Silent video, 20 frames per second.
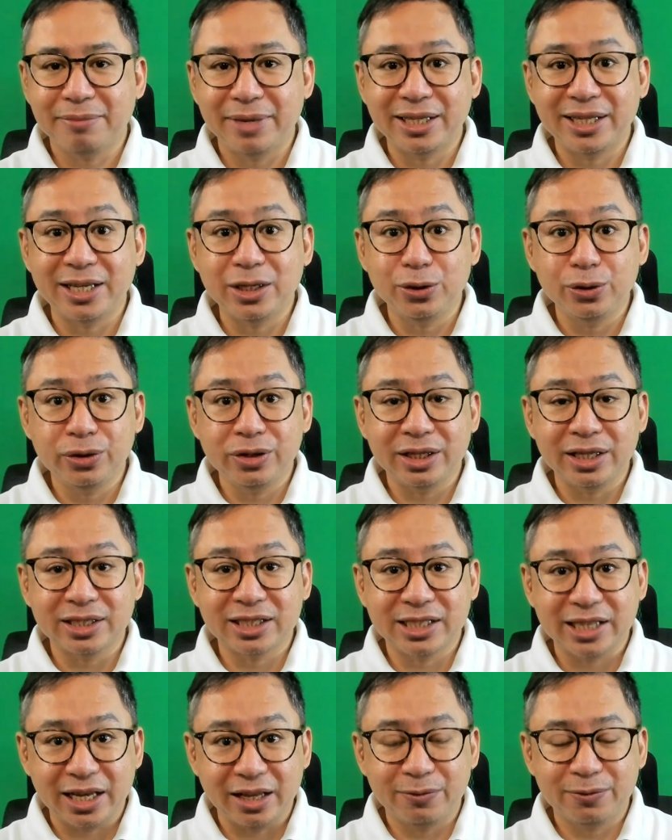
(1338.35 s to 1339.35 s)
by the union
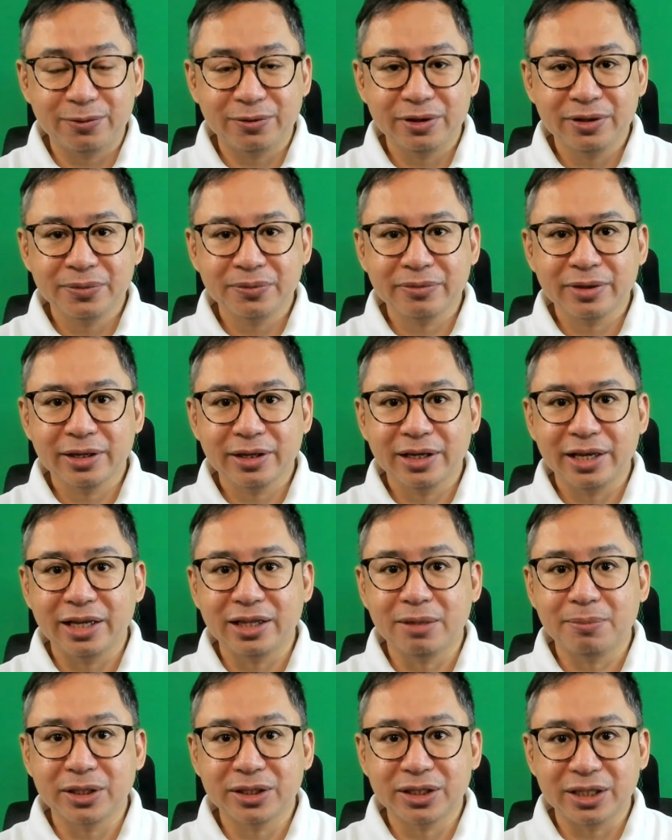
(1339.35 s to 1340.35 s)
itself.
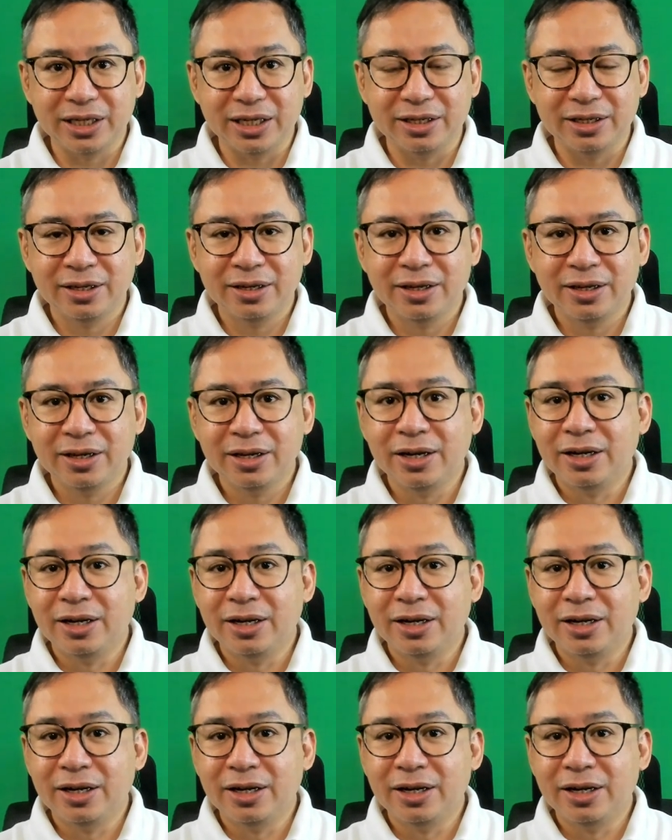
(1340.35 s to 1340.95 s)
And number three,